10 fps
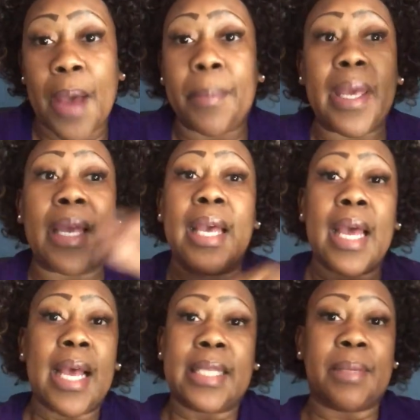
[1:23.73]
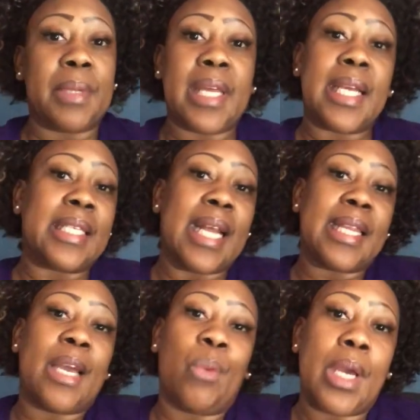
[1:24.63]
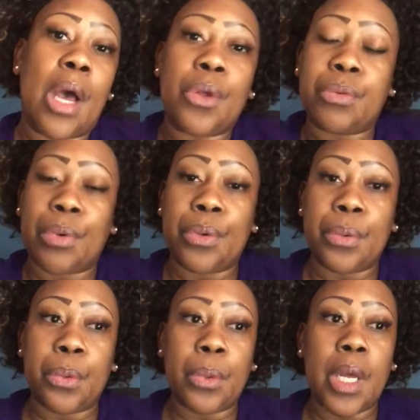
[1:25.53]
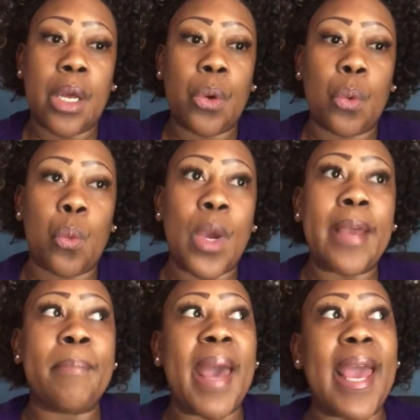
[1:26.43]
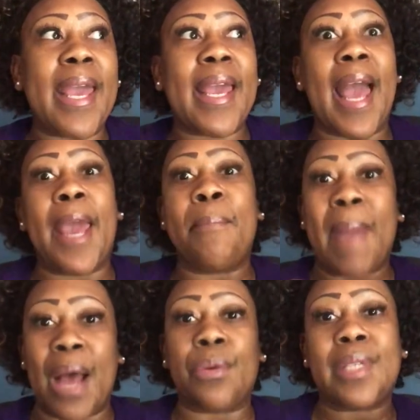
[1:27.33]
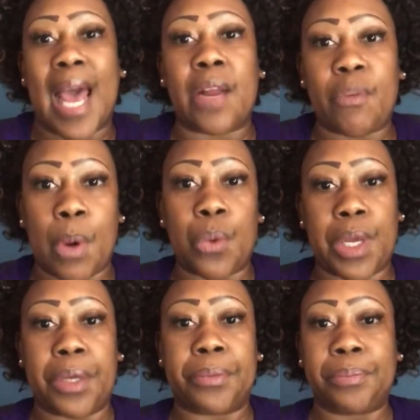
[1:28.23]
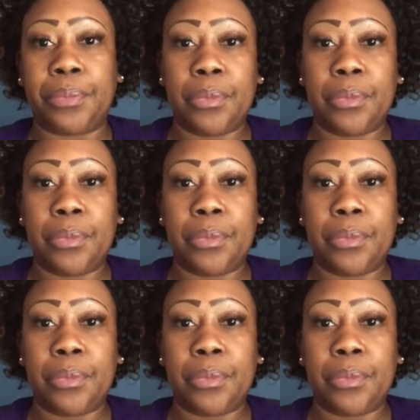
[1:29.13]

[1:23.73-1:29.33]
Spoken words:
I mean, some of the things that I think we go through, we make a mountain out of a molehill.